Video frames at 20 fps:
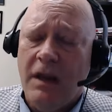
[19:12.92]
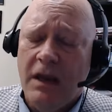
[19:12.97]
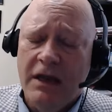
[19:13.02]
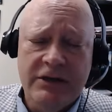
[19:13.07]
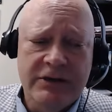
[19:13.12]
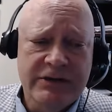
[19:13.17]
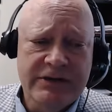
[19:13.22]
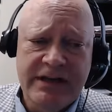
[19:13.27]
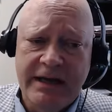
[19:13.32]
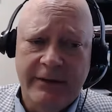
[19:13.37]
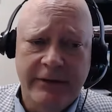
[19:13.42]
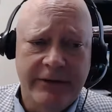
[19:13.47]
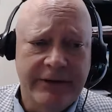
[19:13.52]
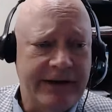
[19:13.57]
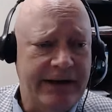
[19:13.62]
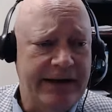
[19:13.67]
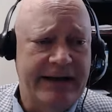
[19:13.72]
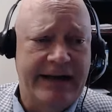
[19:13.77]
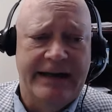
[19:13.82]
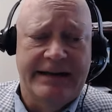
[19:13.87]
you say, look,
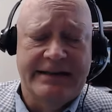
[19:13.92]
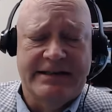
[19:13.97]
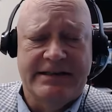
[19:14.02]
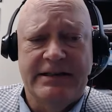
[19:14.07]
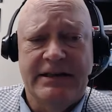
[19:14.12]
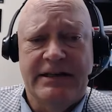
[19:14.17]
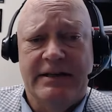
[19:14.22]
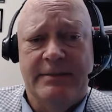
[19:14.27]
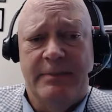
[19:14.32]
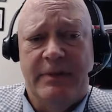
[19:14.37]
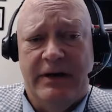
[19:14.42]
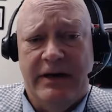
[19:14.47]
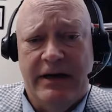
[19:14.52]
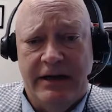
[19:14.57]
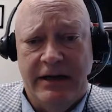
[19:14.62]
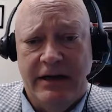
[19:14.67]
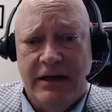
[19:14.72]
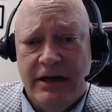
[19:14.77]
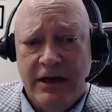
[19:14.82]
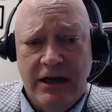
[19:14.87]
I can't sleep, and I
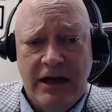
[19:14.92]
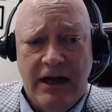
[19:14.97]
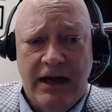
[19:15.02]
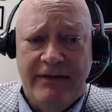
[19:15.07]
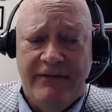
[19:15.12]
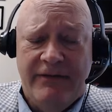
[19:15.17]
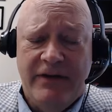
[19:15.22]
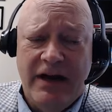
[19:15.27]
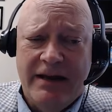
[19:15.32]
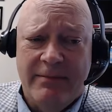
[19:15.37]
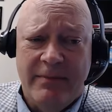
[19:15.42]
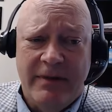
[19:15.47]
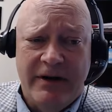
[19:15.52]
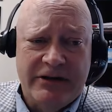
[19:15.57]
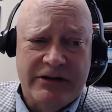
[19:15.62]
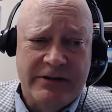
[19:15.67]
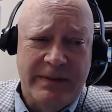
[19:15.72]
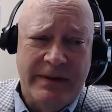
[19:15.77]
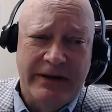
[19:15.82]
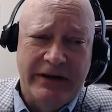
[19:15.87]
have
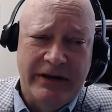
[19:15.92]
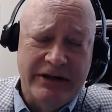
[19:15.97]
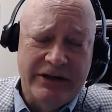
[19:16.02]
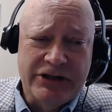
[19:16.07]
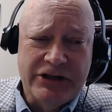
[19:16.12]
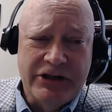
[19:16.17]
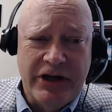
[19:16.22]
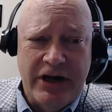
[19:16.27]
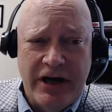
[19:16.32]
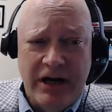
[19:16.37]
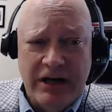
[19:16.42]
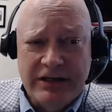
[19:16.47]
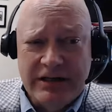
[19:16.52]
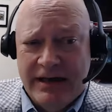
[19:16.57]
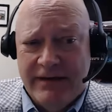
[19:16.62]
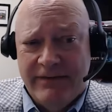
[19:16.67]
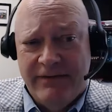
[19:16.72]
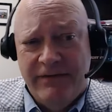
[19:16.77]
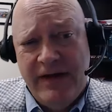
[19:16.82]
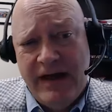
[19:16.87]
nightmares about getting shocked, I
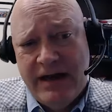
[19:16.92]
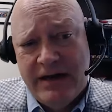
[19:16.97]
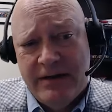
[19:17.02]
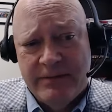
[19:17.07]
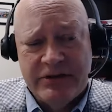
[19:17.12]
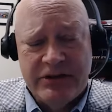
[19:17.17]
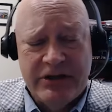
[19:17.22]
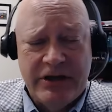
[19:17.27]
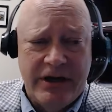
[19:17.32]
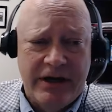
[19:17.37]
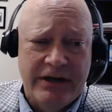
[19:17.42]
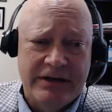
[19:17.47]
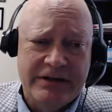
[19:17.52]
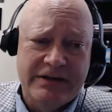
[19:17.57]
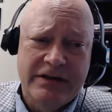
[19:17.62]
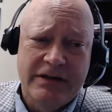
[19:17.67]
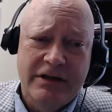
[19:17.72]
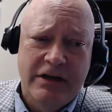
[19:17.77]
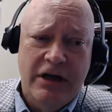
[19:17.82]
have phantom shocks,